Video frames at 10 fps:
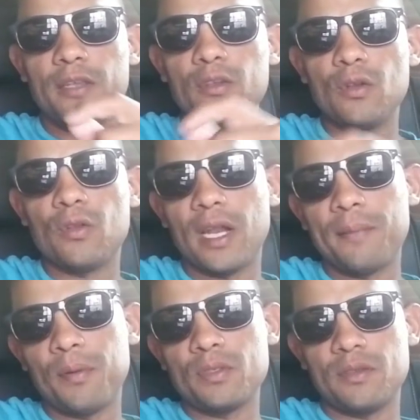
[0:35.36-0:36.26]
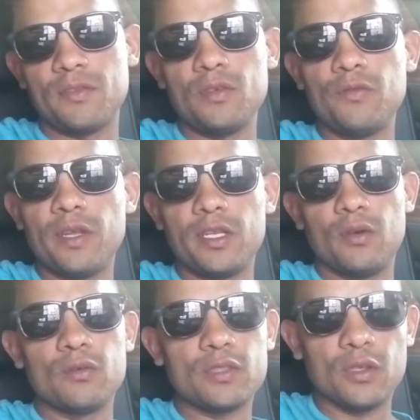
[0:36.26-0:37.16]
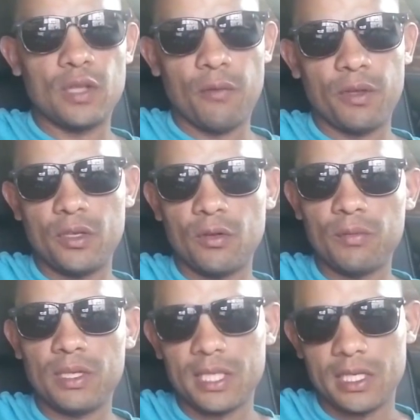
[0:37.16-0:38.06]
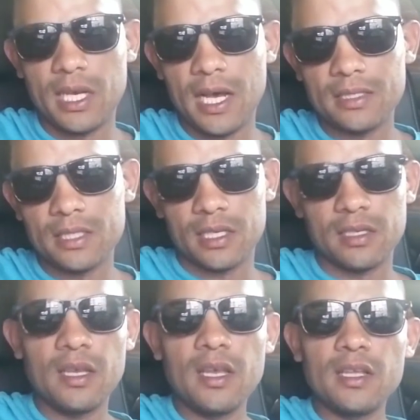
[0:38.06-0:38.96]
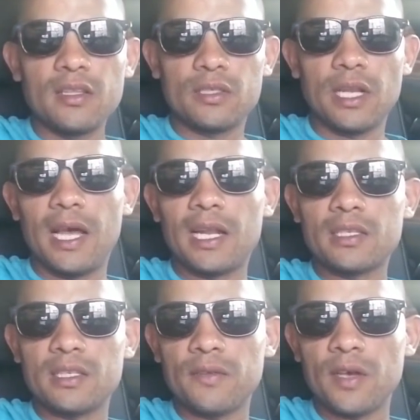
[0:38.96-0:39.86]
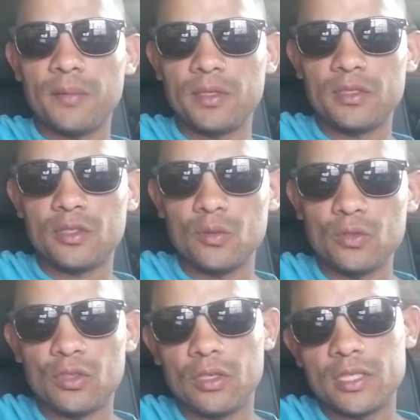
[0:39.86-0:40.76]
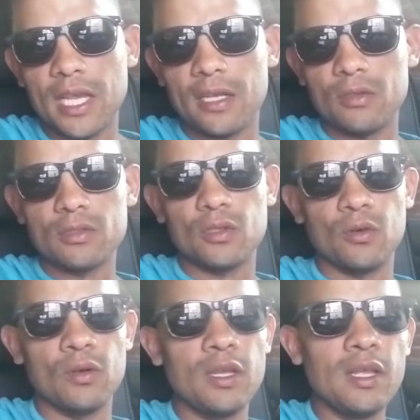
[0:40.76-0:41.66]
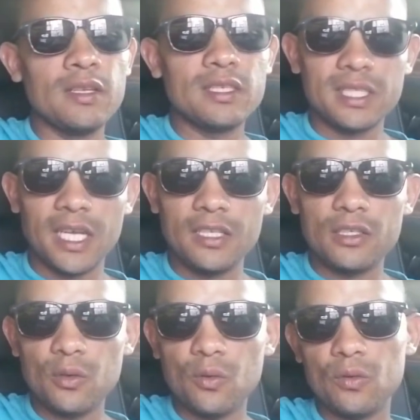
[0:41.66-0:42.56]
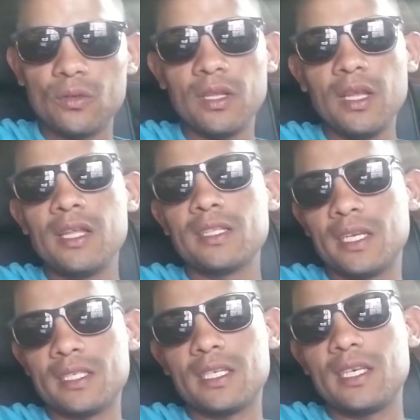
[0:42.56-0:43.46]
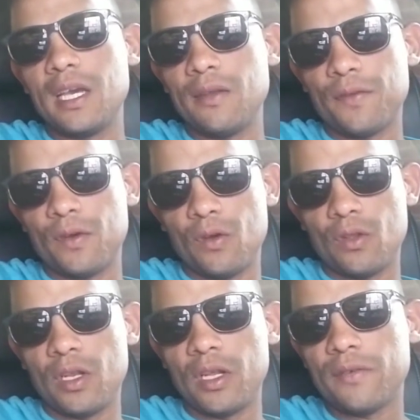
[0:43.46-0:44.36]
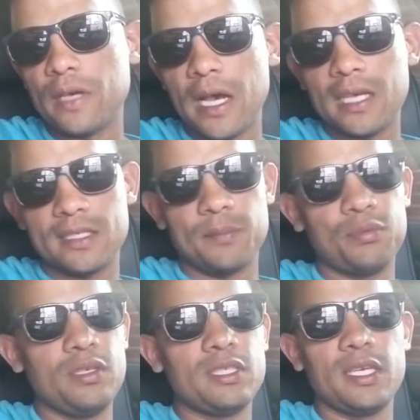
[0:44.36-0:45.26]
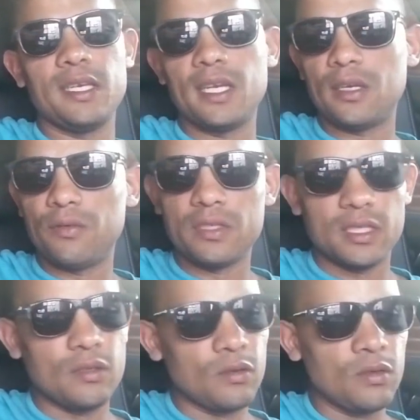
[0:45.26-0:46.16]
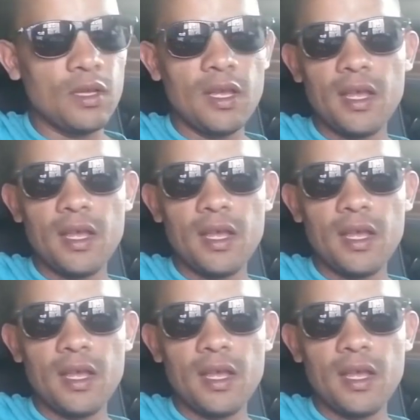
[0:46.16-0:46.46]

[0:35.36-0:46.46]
you know that I post a new video, so that way you don't miss any content. There's a lot of stuff coming soon to the channel, so stay tuned. Thanks again for all the love, guys. I appreciate every single